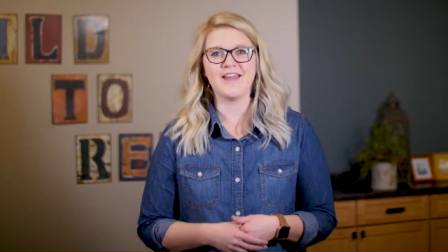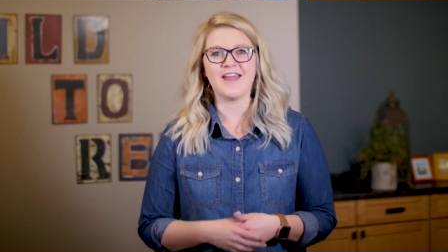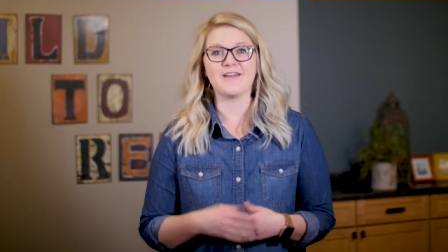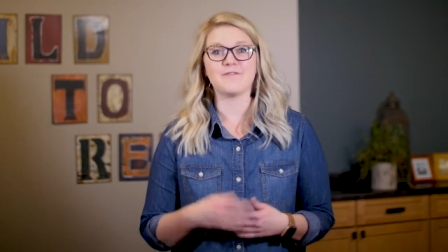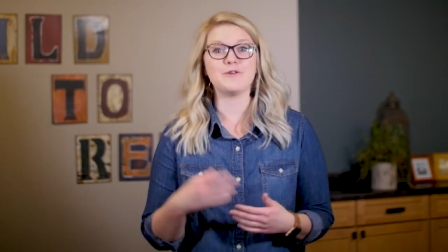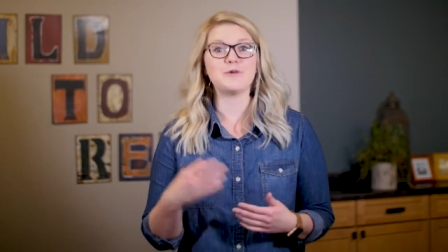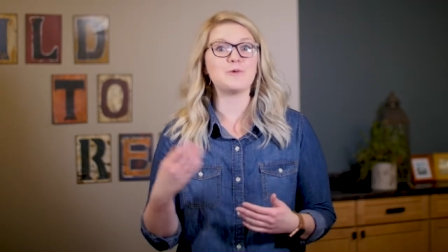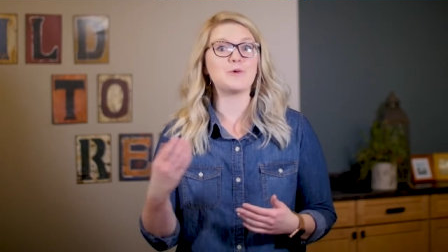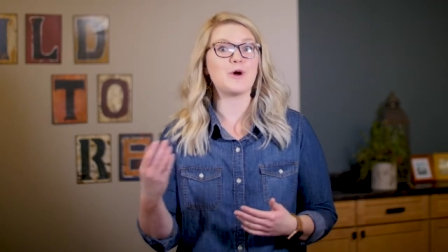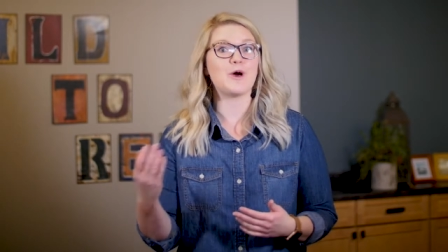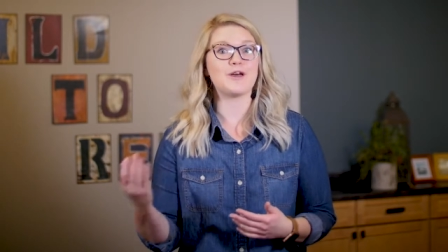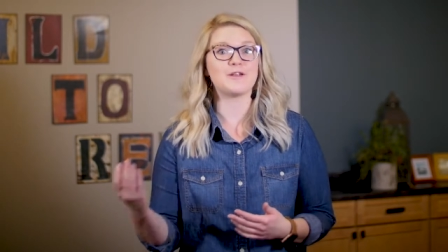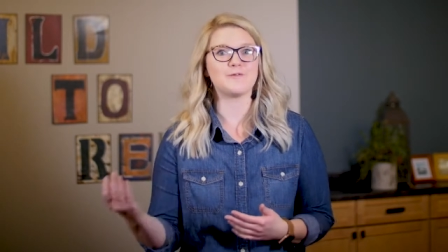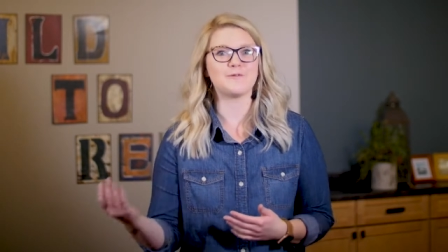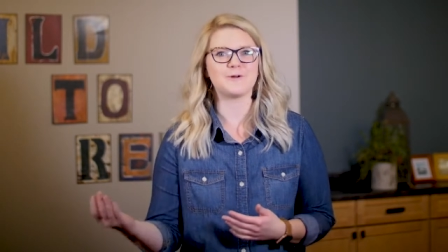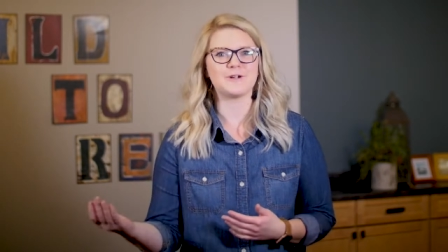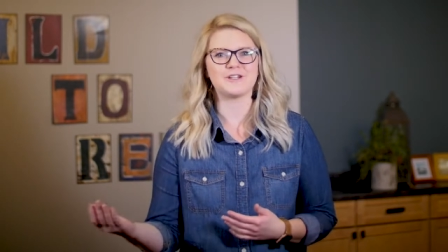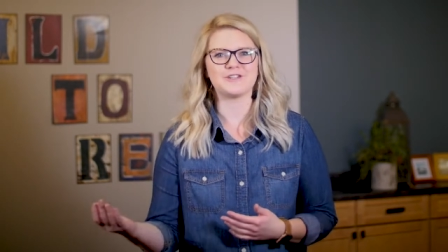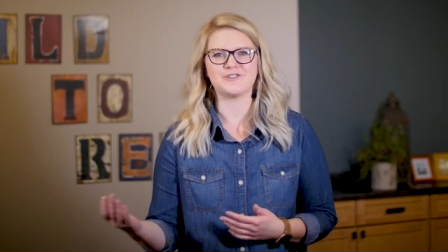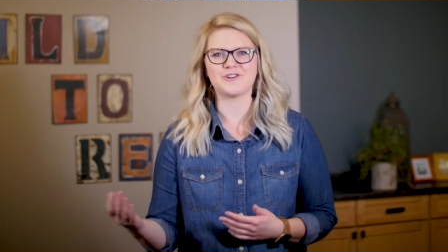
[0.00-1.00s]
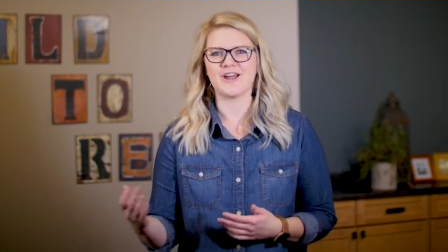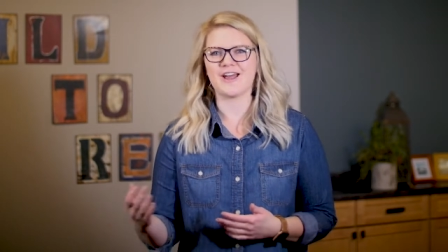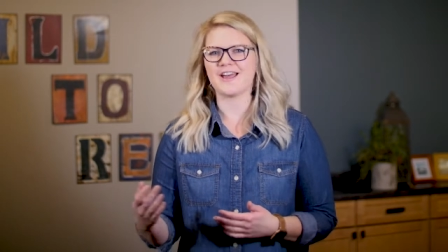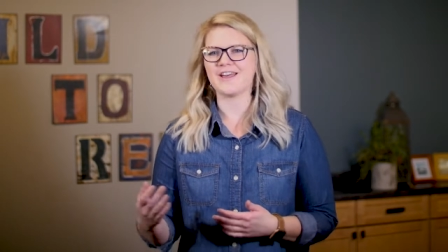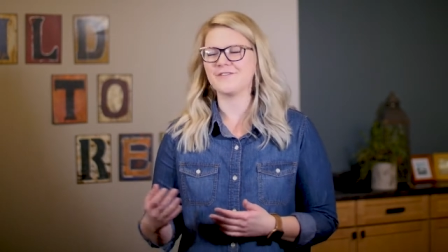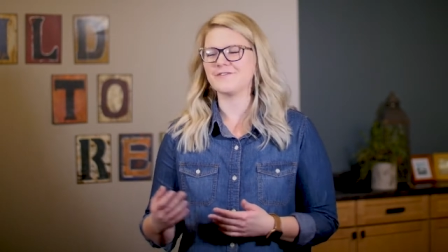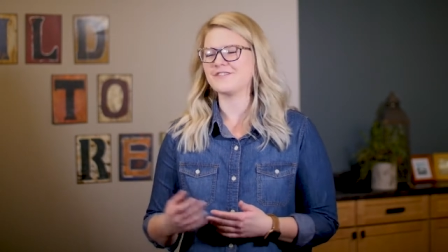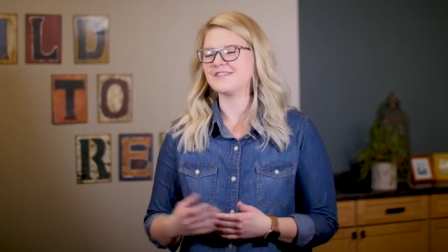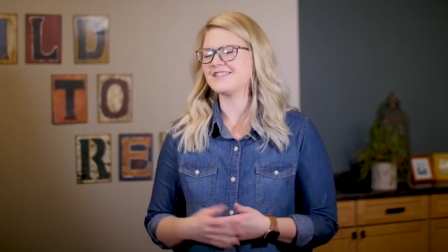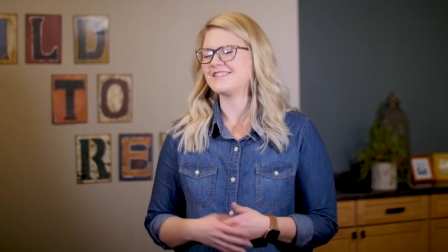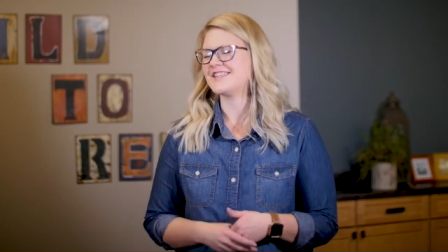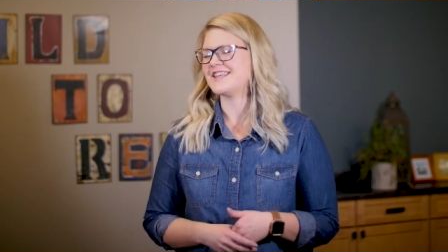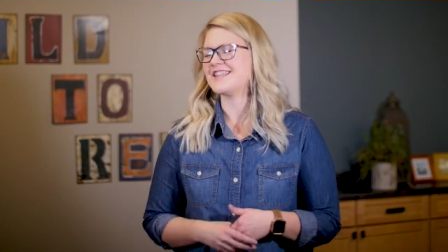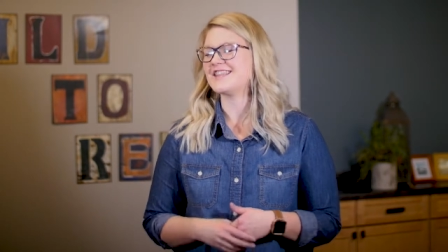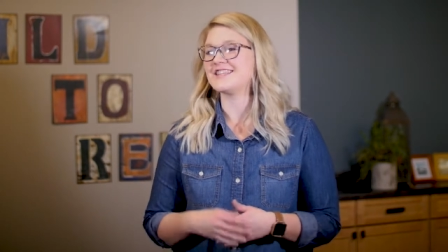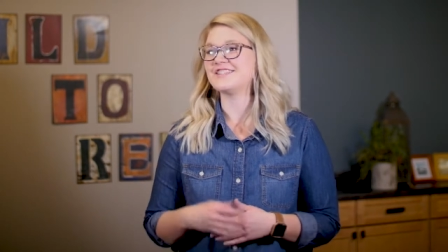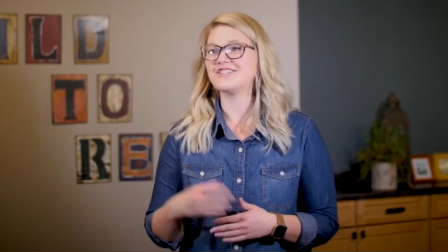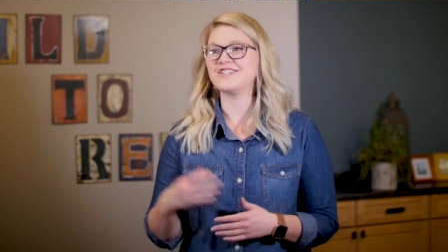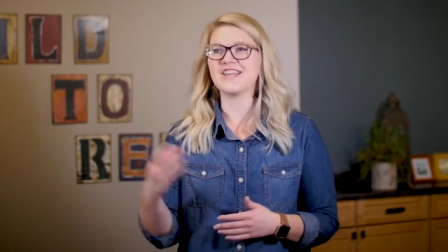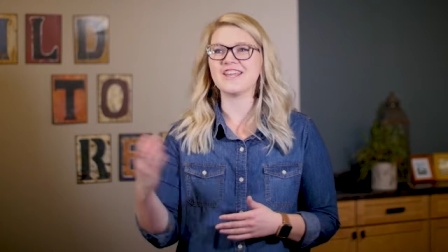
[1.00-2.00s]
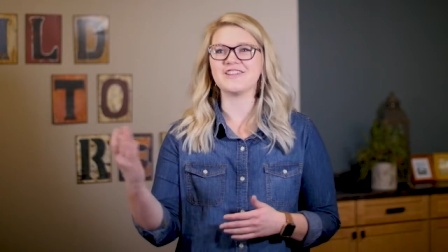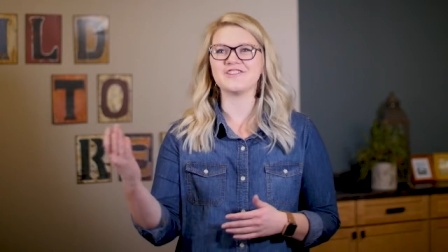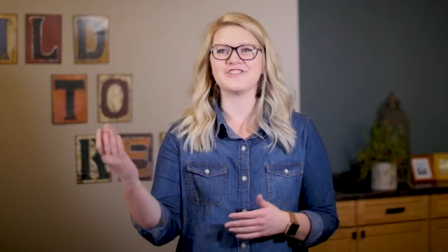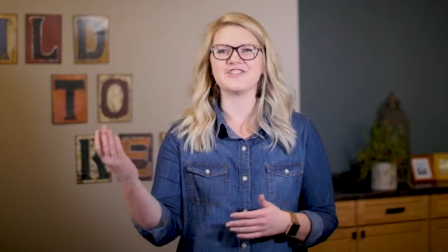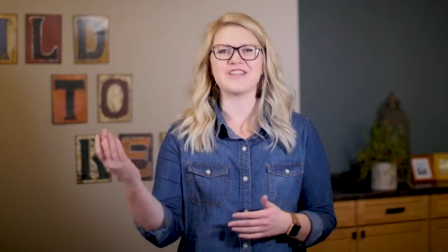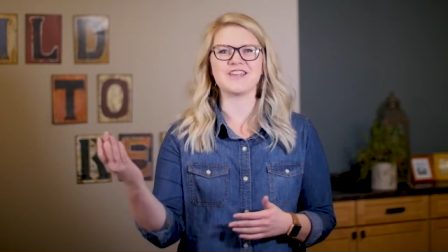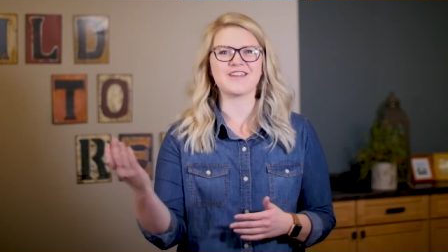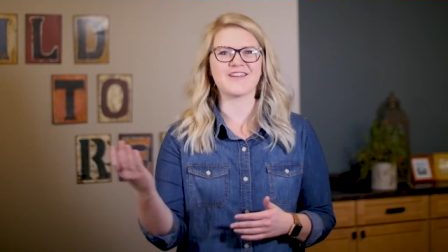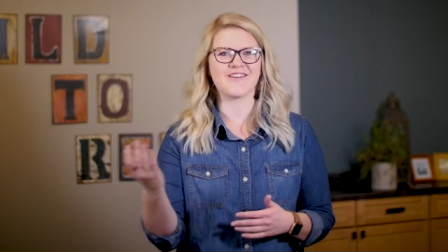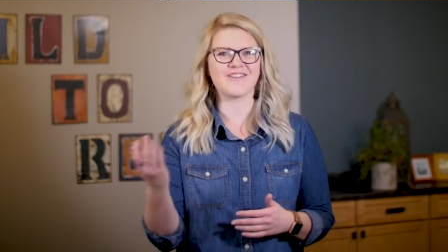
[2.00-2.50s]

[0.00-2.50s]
Have you gone for a drive to see the changing